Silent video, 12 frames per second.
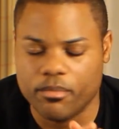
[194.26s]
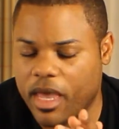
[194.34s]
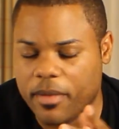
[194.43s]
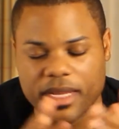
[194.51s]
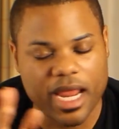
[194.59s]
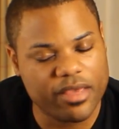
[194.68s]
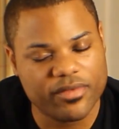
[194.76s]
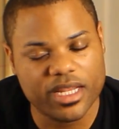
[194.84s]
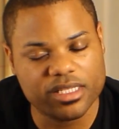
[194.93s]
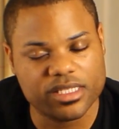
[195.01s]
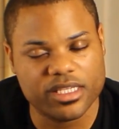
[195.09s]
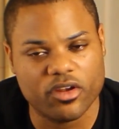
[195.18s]
maybe not even
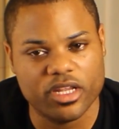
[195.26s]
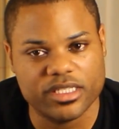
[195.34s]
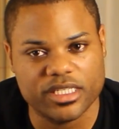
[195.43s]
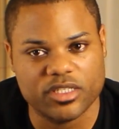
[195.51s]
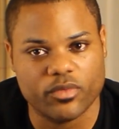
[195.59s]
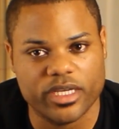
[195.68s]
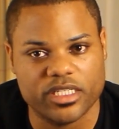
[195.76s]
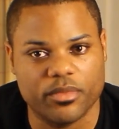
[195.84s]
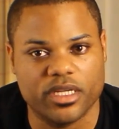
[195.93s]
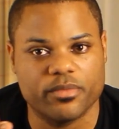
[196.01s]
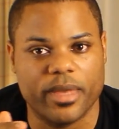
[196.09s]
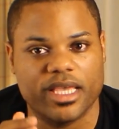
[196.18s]
necessarily a situation,
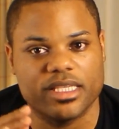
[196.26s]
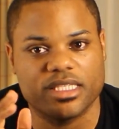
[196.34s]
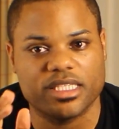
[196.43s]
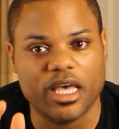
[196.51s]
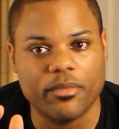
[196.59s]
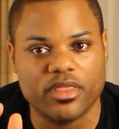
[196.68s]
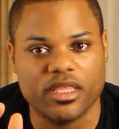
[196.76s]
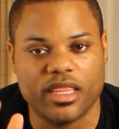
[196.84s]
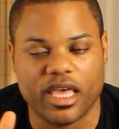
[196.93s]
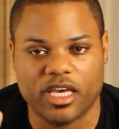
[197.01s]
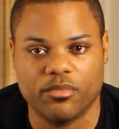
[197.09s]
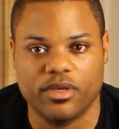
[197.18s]
but it's making something
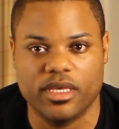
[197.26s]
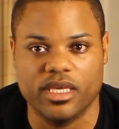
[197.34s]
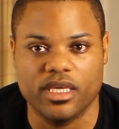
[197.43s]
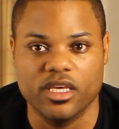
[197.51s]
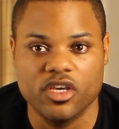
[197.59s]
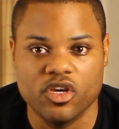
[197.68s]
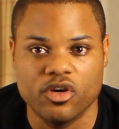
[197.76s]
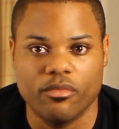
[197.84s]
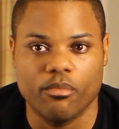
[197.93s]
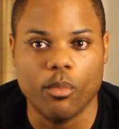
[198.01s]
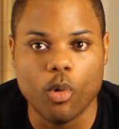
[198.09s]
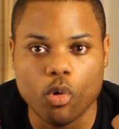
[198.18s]
that could be
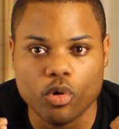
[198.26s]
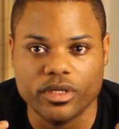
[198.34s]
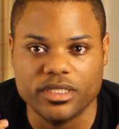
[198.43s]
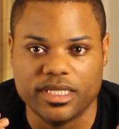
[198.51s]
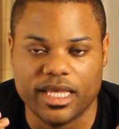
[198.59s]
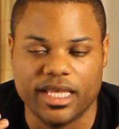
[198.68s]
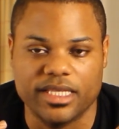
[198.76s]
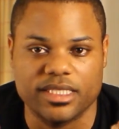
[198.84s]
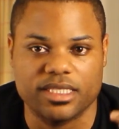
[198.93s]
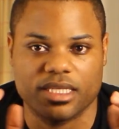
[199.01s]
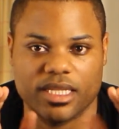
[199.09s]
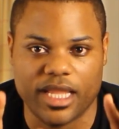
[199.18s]
more
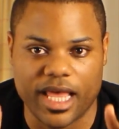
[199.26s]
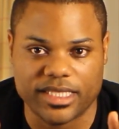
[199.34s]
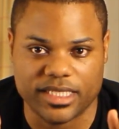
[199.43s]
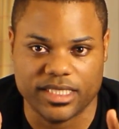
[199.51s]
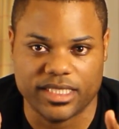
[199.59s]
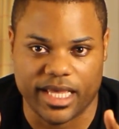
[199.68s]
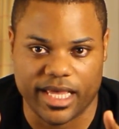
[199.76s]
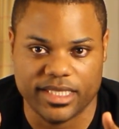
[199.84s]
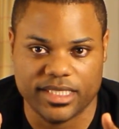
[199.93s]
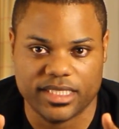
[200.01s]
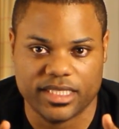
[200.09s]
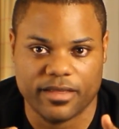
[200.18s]
intense, less
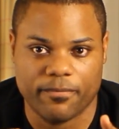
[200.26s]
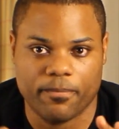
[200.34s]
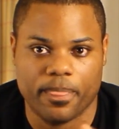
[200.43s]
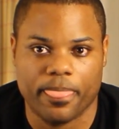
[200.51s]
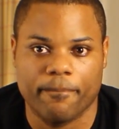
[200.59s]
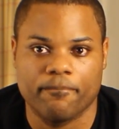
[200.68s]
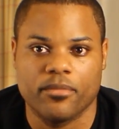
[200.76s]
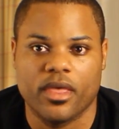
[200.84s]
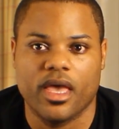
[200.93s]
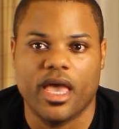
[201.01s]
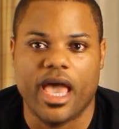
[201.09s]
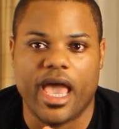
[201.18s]
intense.
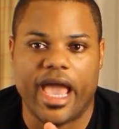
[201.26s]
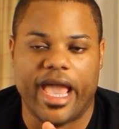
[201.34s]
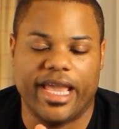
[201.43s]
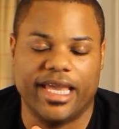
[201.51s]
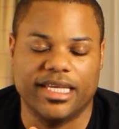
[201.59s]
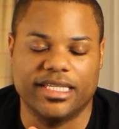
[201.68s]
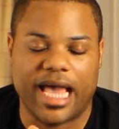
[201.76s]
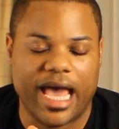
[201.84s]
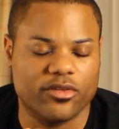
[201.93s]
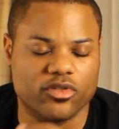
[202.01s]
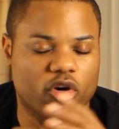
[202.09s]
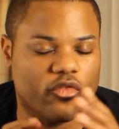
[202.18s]
And I
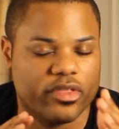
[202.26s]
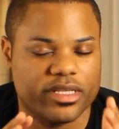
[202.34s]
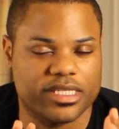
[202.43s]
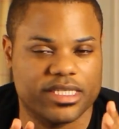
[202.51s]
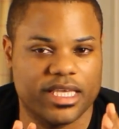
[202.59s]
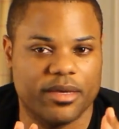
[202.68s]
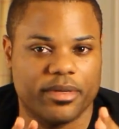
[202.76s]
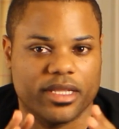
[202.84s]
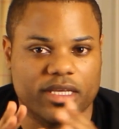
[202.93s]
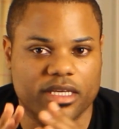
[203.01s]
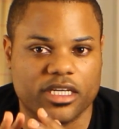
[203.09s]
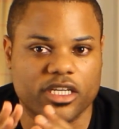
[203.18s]
don't know if this is it, but
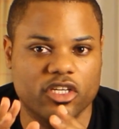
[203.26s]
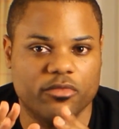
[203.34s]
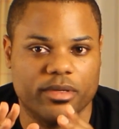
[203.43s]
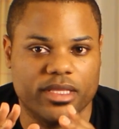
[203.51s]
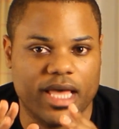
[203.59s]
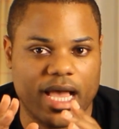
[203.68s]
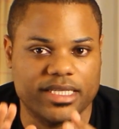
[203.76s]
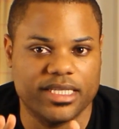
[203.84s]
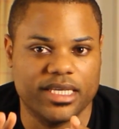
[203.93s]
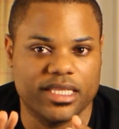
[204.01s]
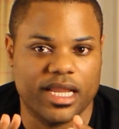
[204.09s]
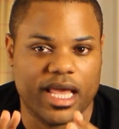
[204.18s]
it could be. The
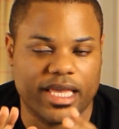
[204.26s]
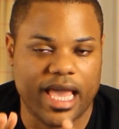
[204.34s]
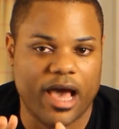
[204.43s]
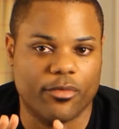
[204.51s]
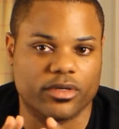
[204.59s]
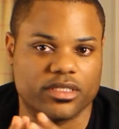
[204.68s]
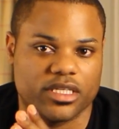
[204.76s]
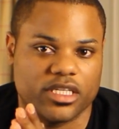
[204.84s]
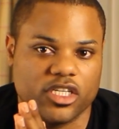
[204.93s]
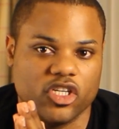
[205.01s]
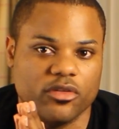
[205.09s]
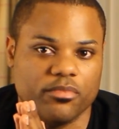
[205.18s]
idea that I got was it
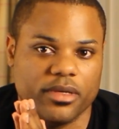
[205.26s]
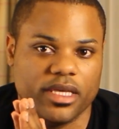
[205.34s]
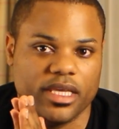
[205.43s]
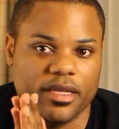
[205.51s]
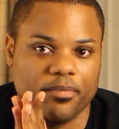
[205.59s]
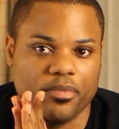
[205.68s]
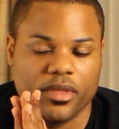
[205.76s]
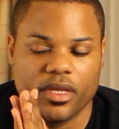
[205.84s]
could be